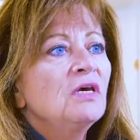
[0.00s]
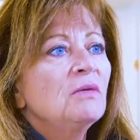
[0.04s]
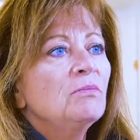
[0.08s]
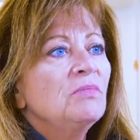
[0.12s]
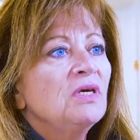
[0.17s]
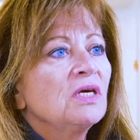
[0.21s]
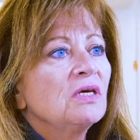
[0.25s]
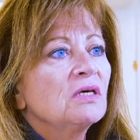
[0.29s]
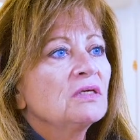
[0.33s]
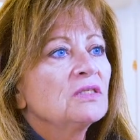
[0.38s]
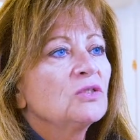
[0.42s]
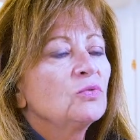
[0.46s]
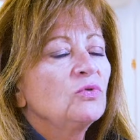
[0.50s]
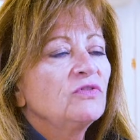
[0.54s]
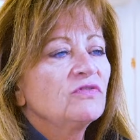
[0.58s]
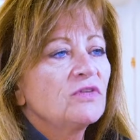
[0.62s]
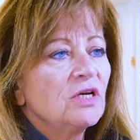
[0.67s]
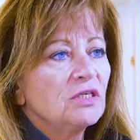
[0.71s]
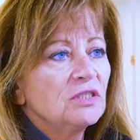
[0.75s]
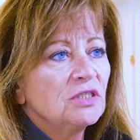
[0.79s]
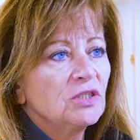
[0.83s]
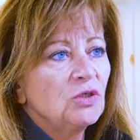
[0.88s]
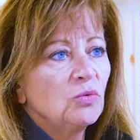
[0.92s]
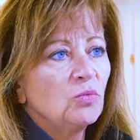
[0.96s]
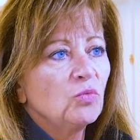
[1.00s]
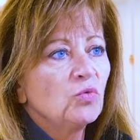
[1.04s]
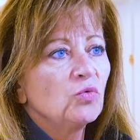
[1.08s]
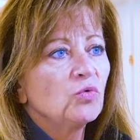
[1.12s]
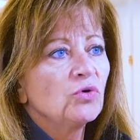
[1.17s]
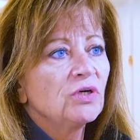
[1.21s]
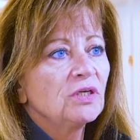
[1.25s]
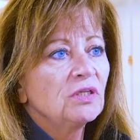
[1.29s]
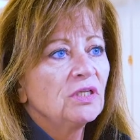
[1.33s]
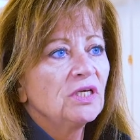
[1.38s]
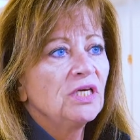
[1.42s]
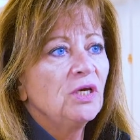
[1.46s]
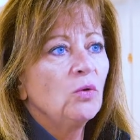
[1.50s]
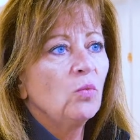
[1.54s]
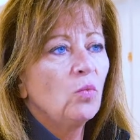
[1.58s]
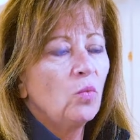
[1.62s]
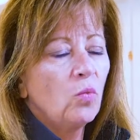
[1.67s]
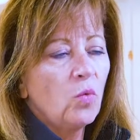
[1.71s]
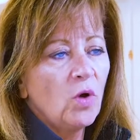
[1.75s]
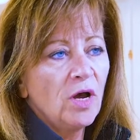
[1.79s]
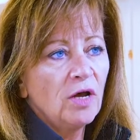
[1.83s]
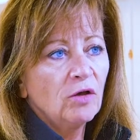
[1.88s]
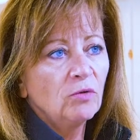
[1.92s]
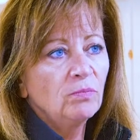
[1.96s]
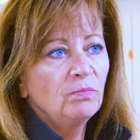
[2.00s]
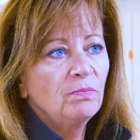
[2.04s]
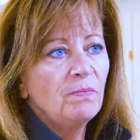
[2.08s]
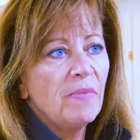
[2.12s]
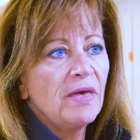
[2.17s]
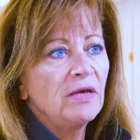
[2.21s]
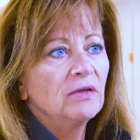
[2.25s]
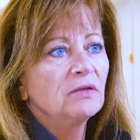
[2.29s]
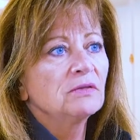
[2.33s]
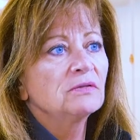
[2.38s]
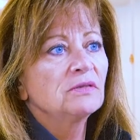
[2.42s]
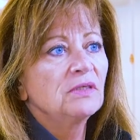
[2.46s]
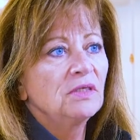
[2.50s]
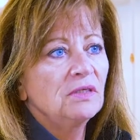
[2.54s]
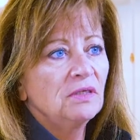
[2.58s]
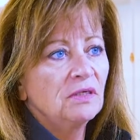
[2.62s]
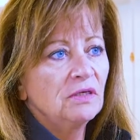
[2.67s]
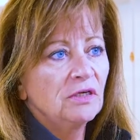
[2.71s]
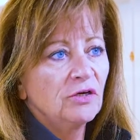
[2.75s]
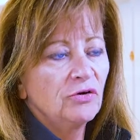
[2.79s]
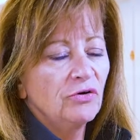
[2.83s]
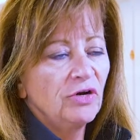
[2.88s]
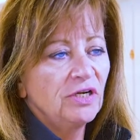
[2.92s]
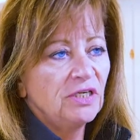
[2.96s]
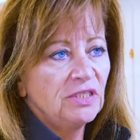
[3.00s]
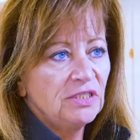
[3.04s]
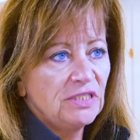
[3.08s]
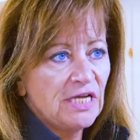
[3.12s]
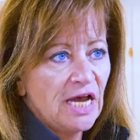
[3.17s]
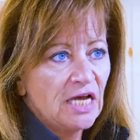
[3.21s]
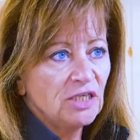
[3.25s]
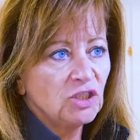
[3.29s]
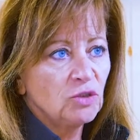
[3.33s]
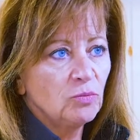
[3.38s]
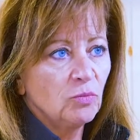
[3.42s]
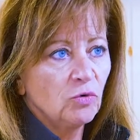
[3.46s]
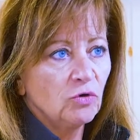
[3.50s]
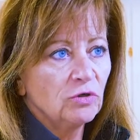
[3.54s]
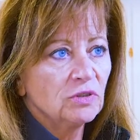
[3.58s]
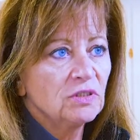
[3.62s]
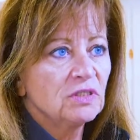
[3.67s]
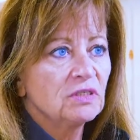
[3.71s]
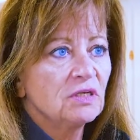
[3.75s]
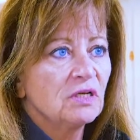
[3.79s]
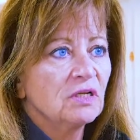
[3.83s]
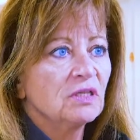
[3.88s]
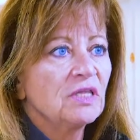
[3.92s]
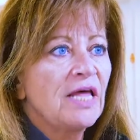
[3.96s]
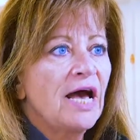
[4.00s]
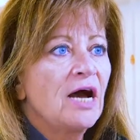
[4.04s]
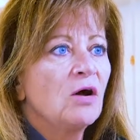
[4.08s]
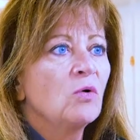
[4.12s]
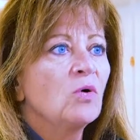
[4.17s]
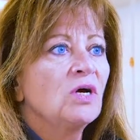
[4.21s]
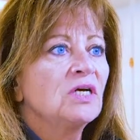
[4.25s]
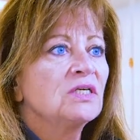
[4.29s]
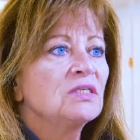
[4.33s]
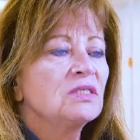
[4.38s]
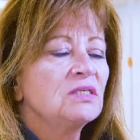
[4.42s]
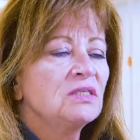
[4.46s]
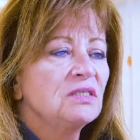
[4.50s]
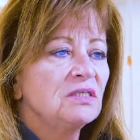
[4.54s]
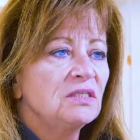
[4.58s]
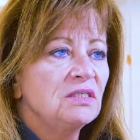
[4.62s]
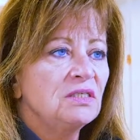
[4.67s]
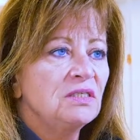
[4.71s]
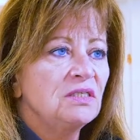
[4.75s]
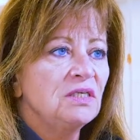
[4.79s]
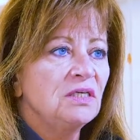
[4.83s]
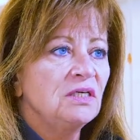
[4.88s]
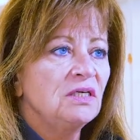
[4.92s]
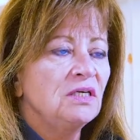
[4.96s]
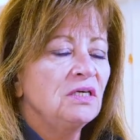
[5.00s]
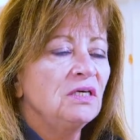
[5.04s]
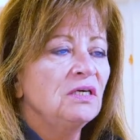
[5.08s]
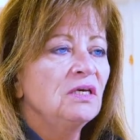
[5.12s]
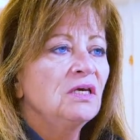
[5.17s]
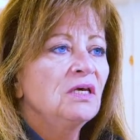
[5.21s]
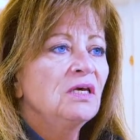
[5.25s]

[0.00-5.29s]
because we've got some really well-built integrated dashboards that allow us to see